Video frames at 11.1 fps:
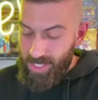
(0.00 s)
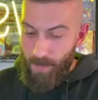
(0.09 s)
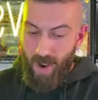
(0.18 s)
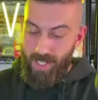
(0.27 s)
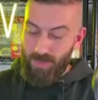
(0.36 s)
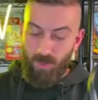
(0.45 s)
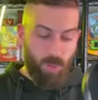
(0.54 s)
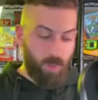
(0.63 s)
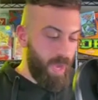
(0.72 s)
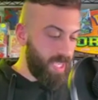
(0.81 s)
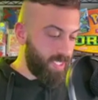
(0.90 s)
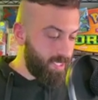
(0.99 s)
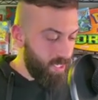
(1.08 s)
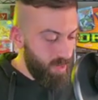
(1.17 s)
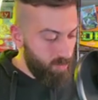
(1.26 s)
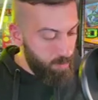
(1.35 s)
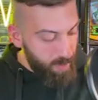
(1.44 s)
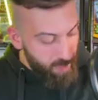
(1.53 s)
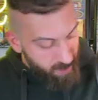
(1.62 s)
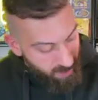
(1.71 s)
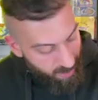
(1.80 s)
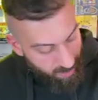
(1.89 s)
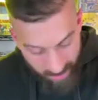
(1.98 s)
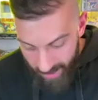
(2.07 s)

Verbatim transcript: much for Lootbox for being here.